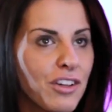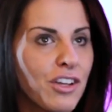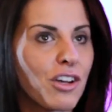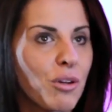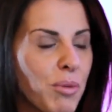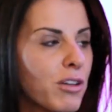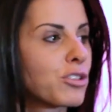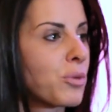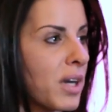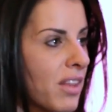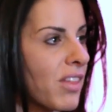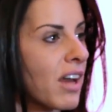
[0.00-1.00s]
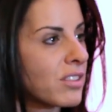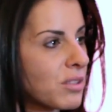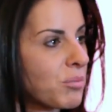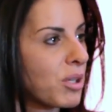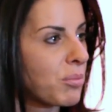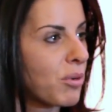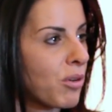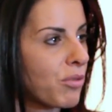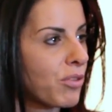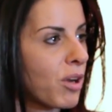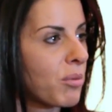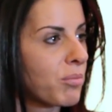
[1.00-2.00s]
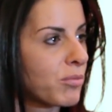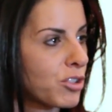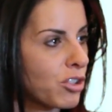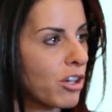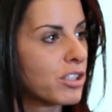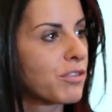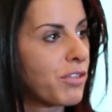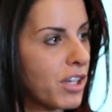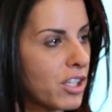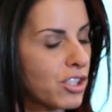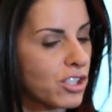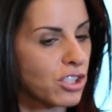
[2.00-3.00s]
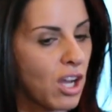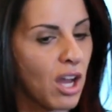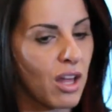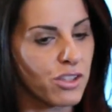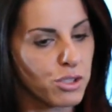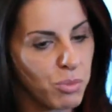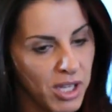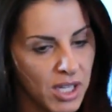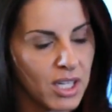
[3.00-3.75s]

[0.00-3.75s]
year, about 20,000 people from start to finish, the speaking